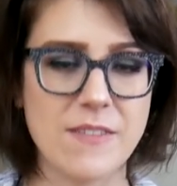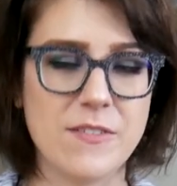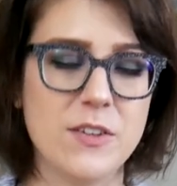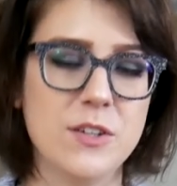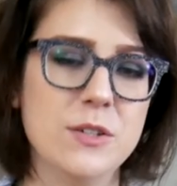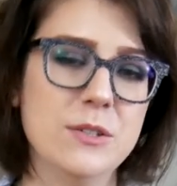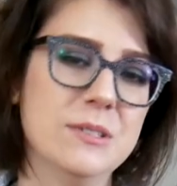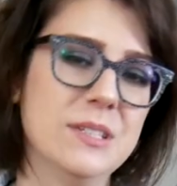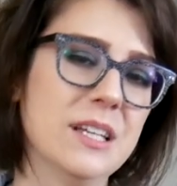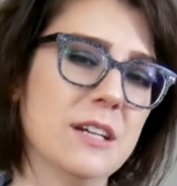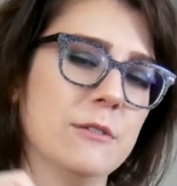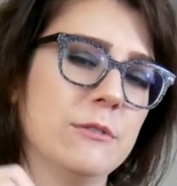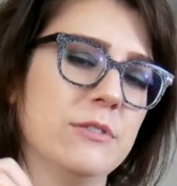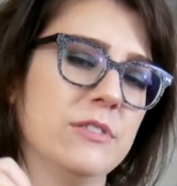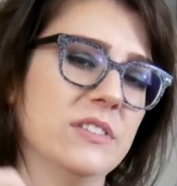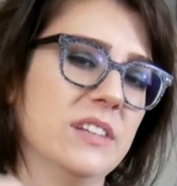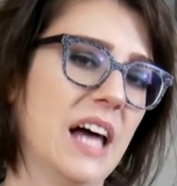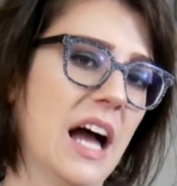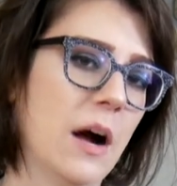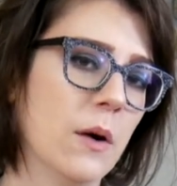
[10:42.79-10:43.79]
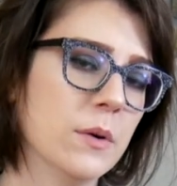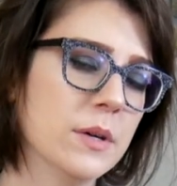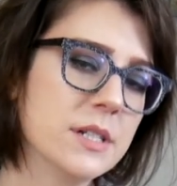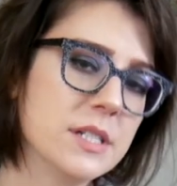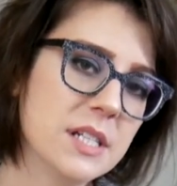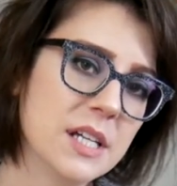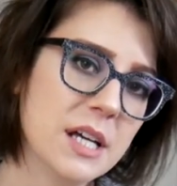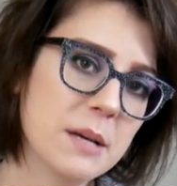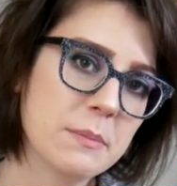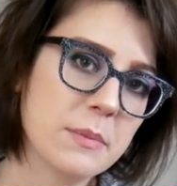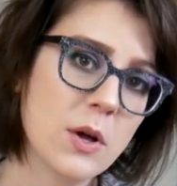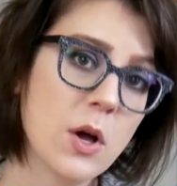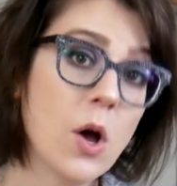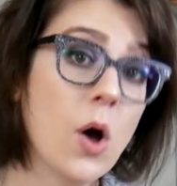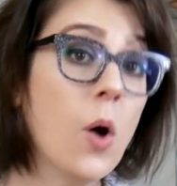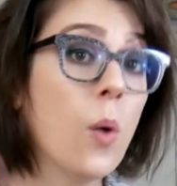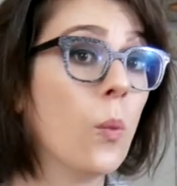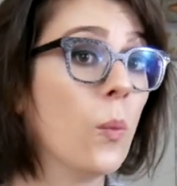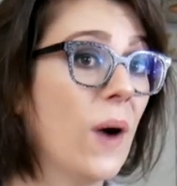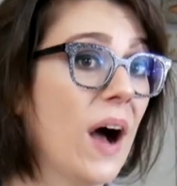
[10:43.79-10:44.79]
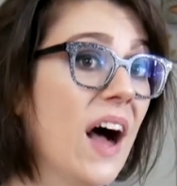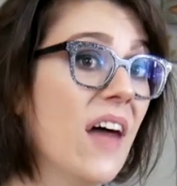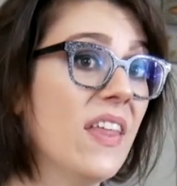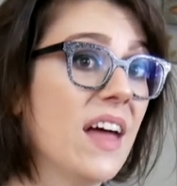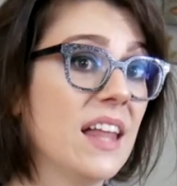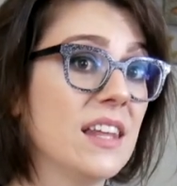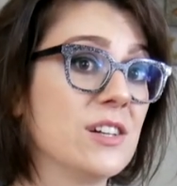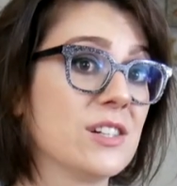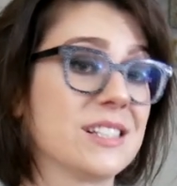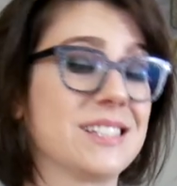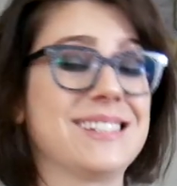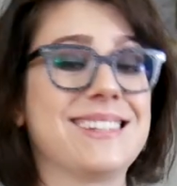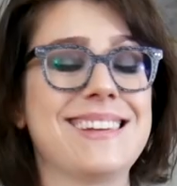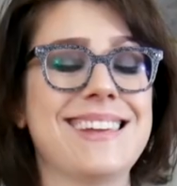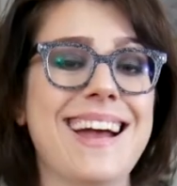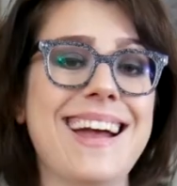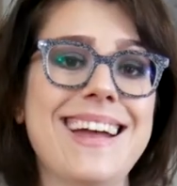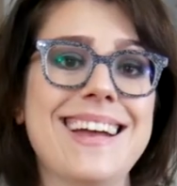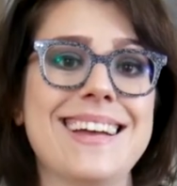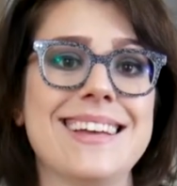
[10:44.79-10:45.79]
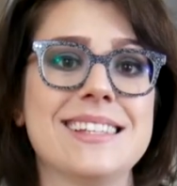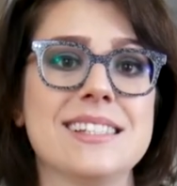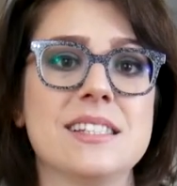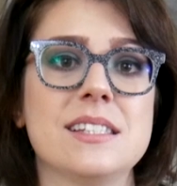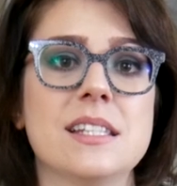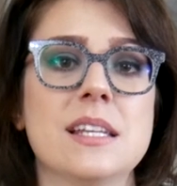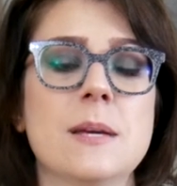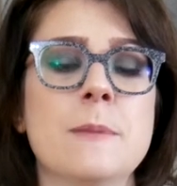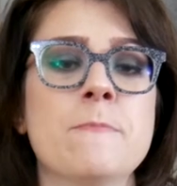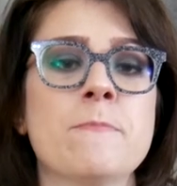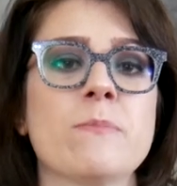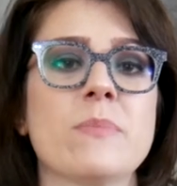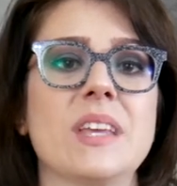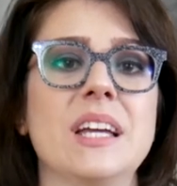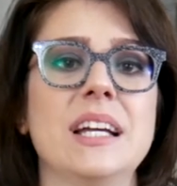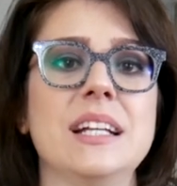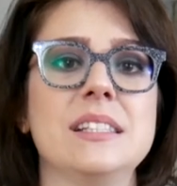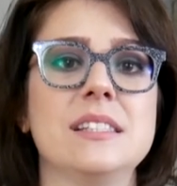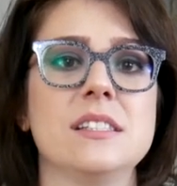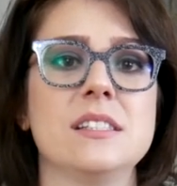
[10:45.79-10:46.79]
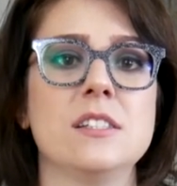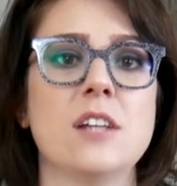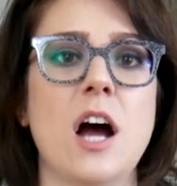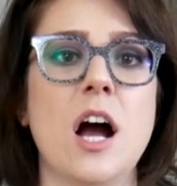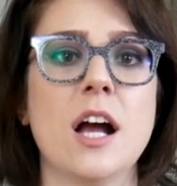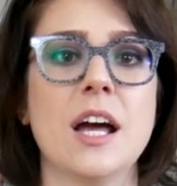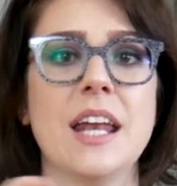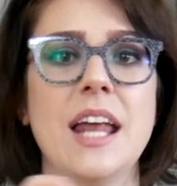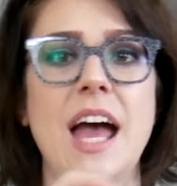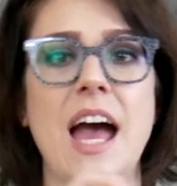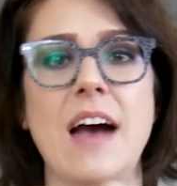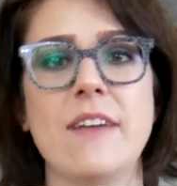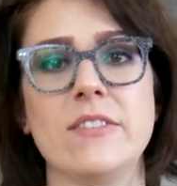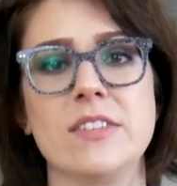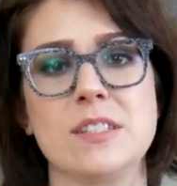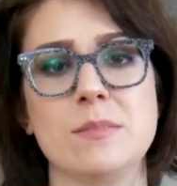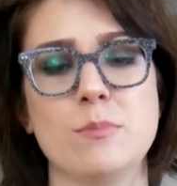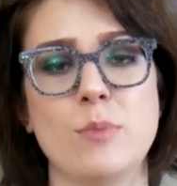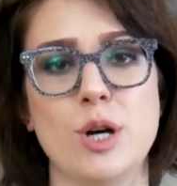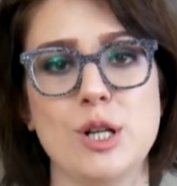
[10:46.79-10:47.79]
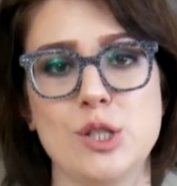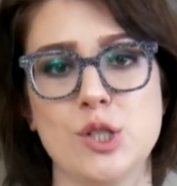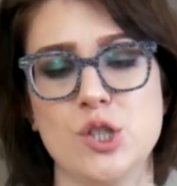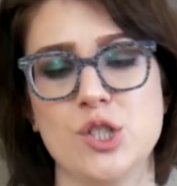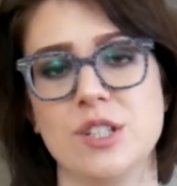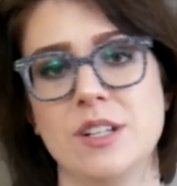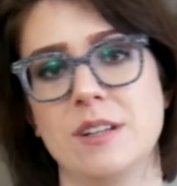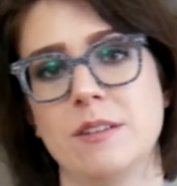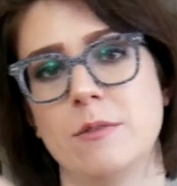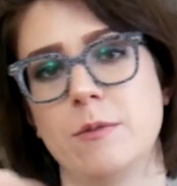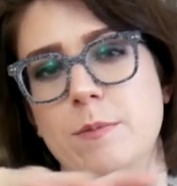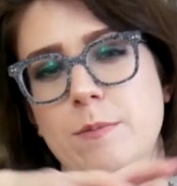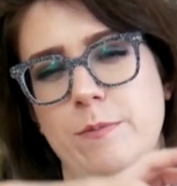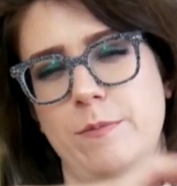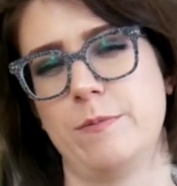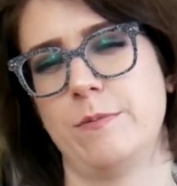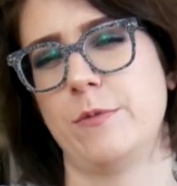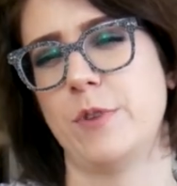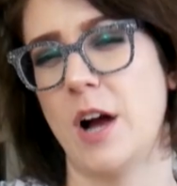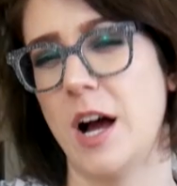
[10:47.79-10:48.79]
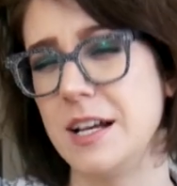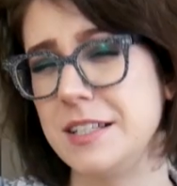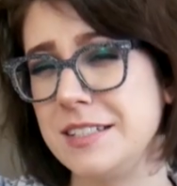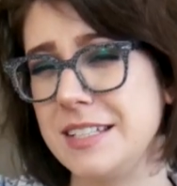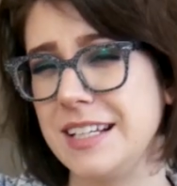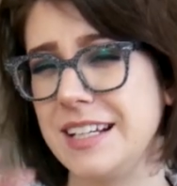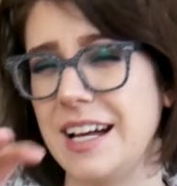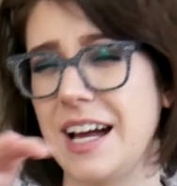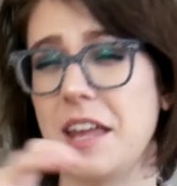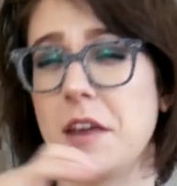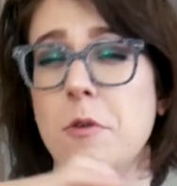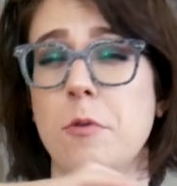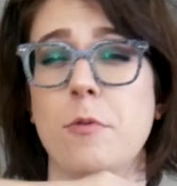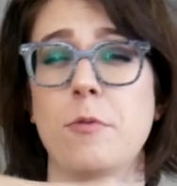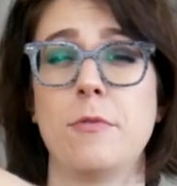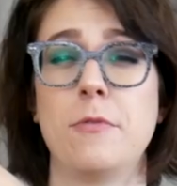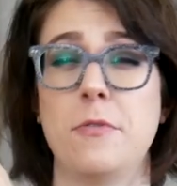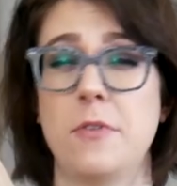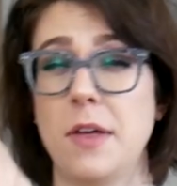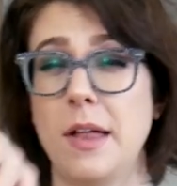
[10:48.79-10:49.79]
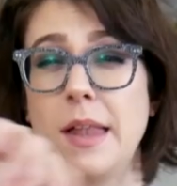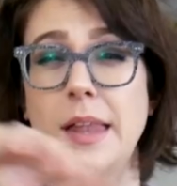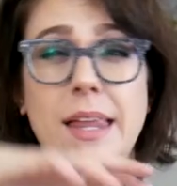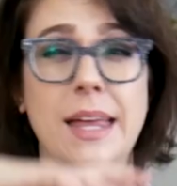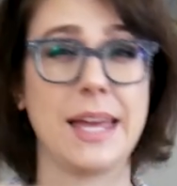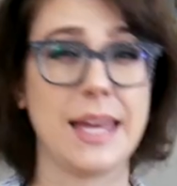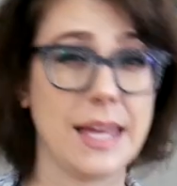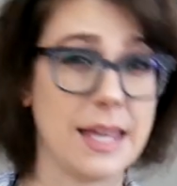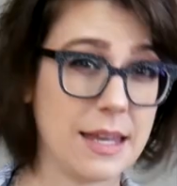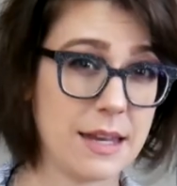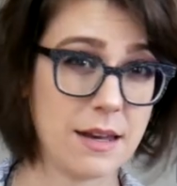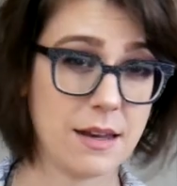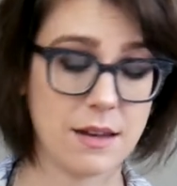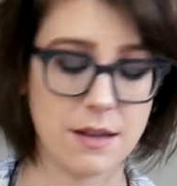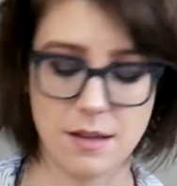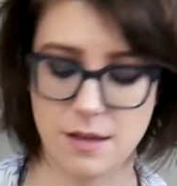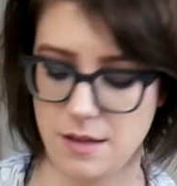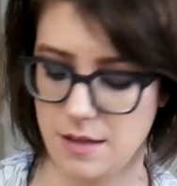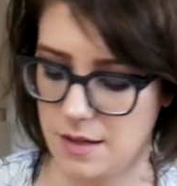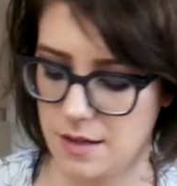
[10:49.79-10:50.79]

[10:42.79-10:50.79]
If you use like a flower tip, while that looks nice, it's not gonna have as much frosting kind of fill in.